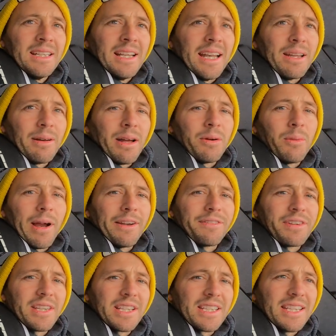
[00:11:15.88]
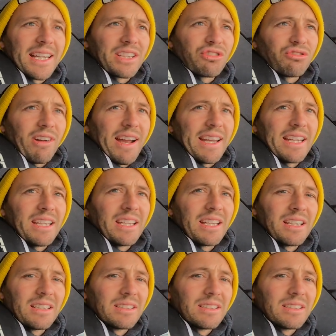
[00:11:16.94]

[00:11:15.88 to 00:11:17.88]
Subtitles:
anyway, waiting for this next rain